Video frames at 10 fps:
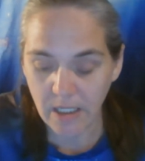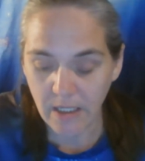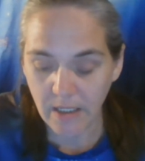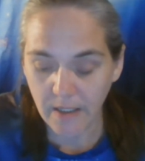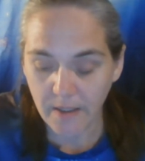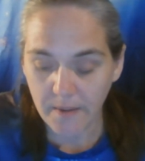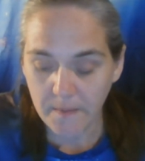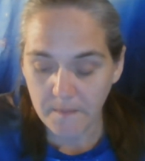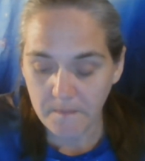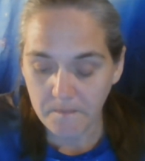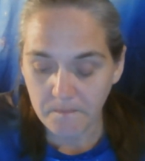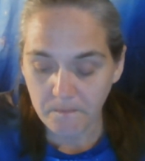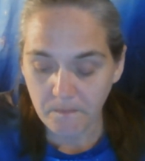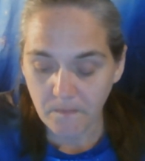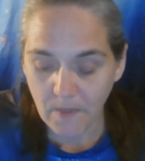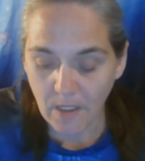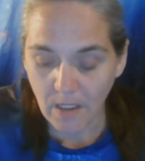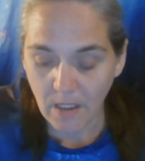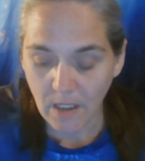(silence)